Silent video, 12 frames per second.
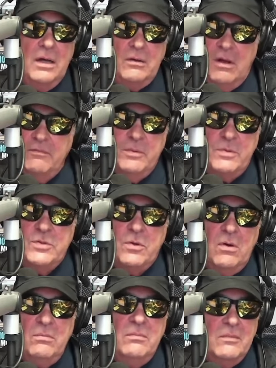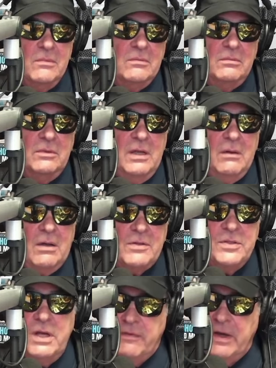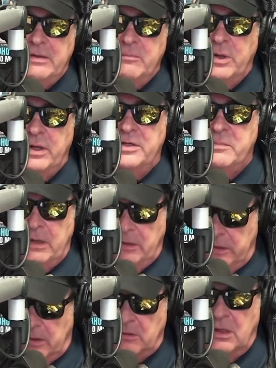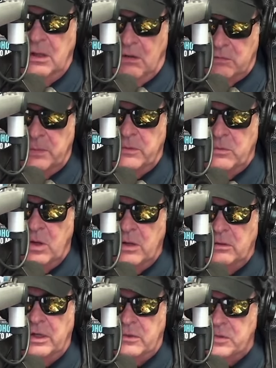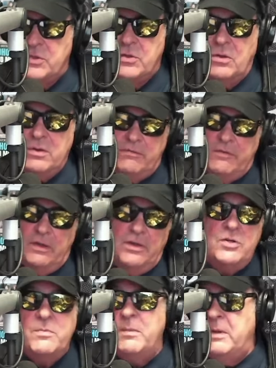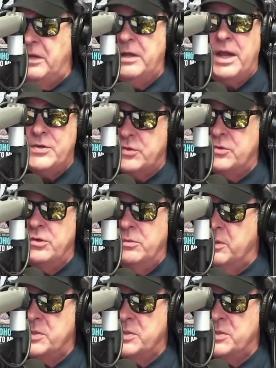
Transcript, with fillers: loved Patron. I'll see if I can bring him to my little government-run liquor store in the village, maybe a case or 2 per